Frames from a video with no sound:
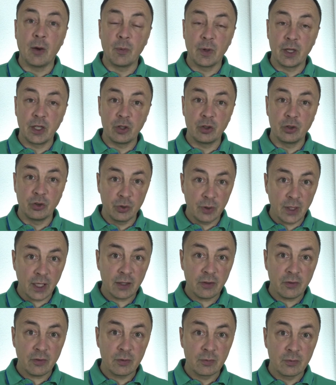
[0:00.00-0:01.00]
And when you do
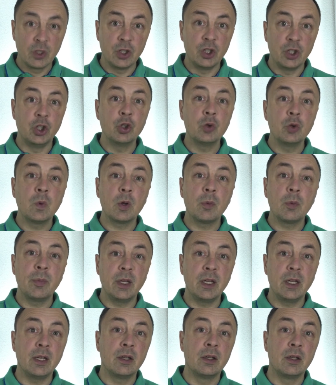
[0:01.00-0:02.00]
that, you
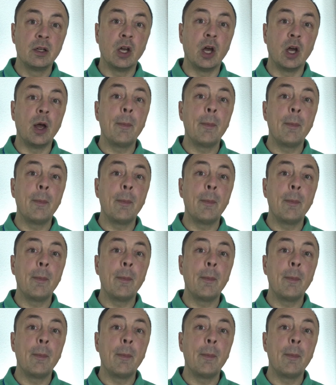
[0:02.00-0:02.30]
will be